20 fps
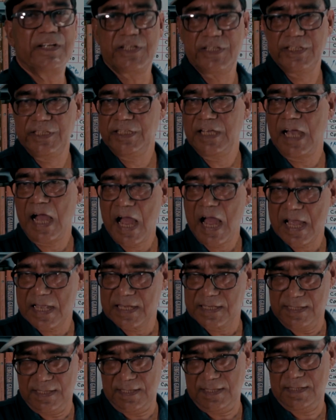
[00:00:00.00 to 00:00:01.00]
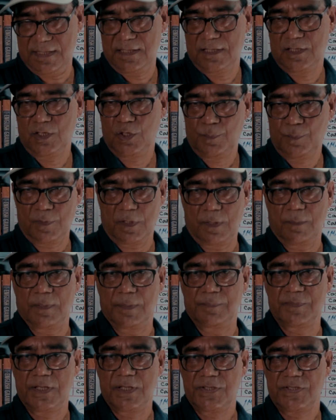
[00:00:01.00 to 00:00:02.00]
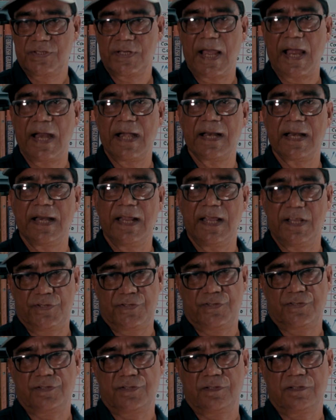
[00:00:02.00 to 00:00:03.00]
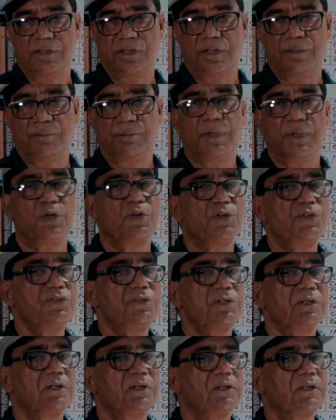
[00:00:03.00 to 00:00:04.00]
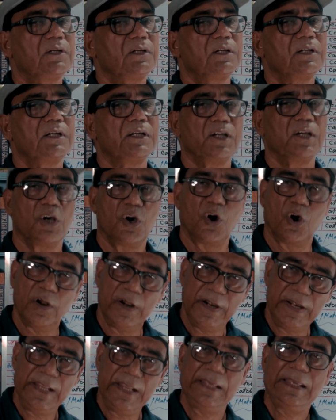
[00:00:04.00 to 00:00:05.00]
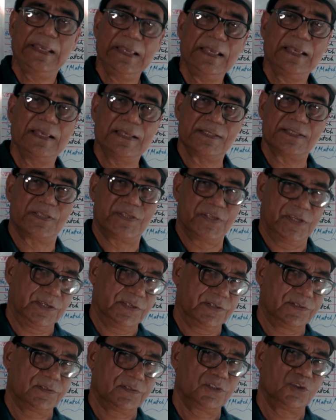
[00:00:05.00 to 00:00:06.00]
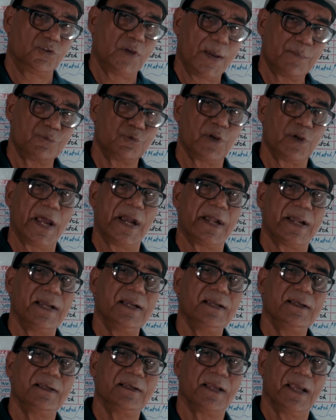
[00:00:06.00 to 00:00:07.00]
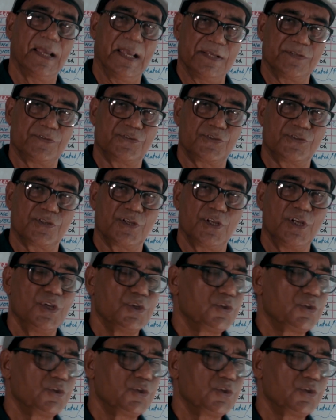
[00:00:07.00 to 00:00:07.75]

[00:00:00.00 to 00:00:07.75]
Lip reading: D-I-E. No problem, just add an S. Because already E is there, you have to add an S.